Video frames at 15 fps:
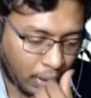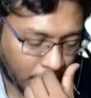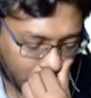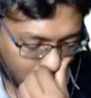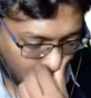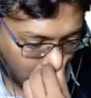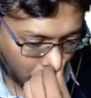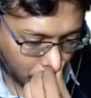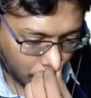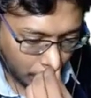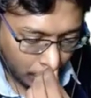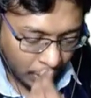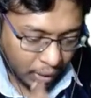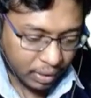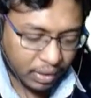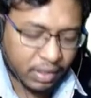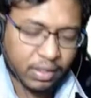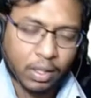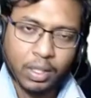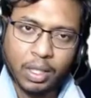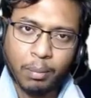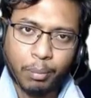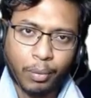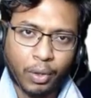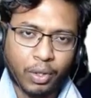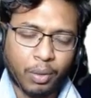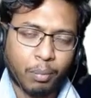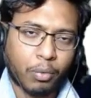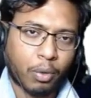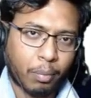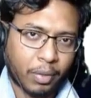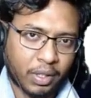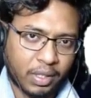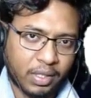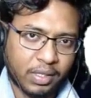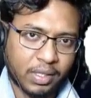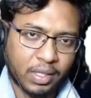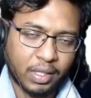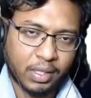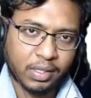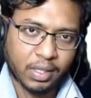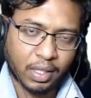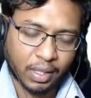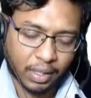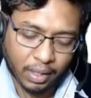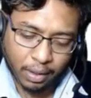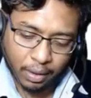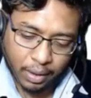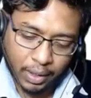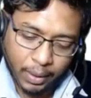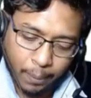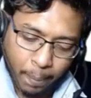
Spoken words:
Now these are the important properties in a circle, right?